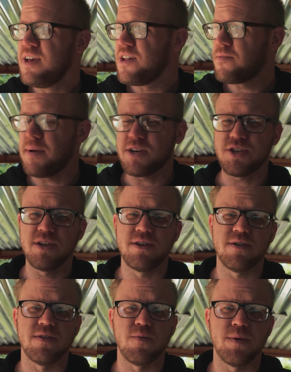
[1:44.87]
especially
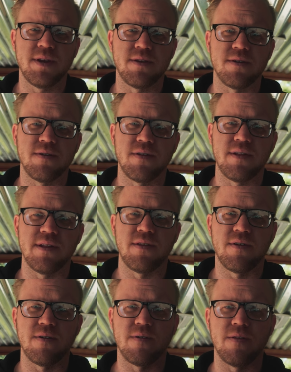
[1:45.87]
during the winter
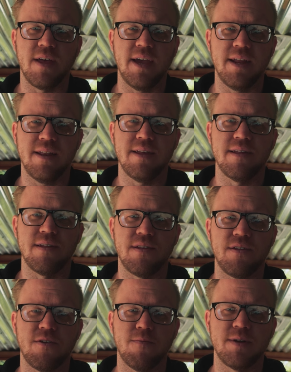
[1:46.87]
since our light is
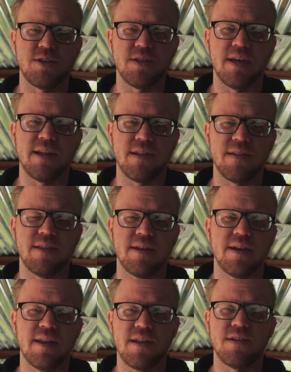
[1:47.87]
so much less than
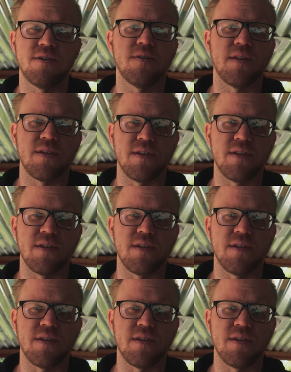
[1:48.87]
it is during the